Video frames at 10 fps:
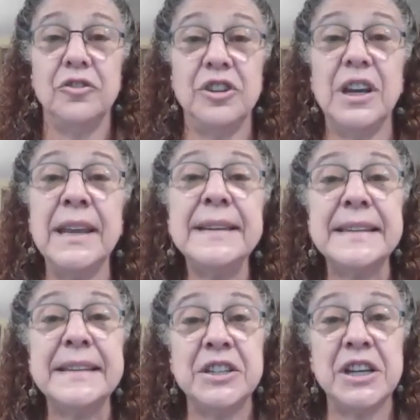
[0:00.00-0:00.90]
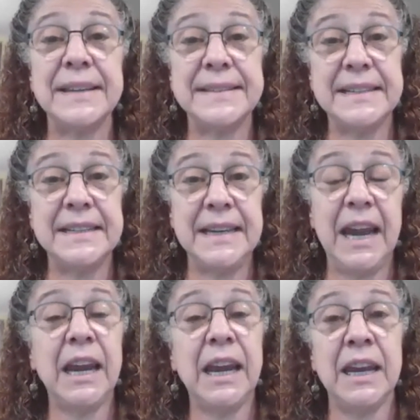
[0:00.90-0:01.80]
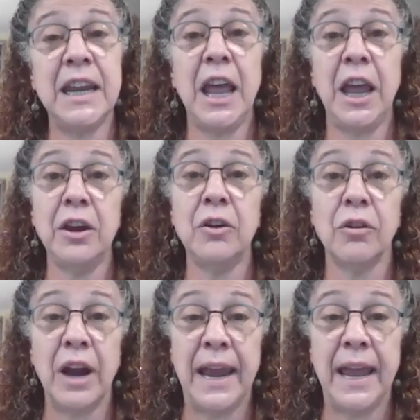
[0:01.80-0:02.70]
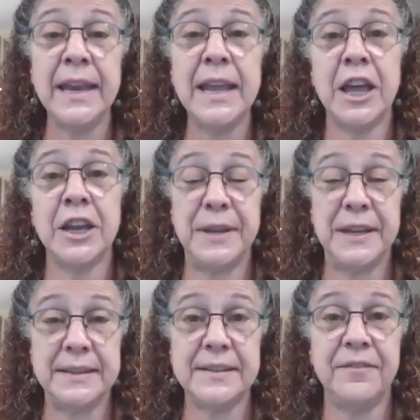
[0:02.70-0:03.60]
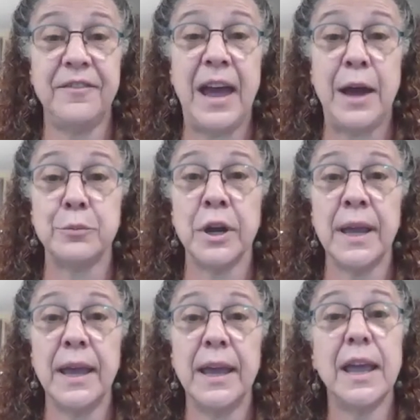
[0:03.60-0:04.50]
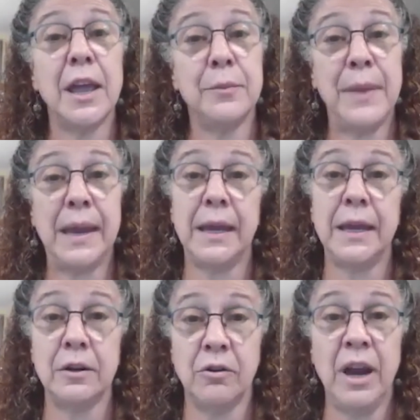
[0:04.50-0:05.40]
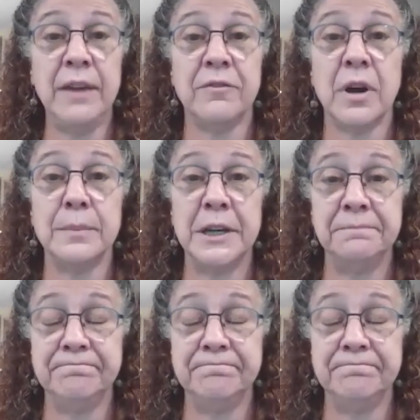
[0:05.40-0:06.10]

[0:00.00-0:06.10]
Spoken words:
Jeannie suggested taking a crayon and a piece of fabric and making a grave rubbing.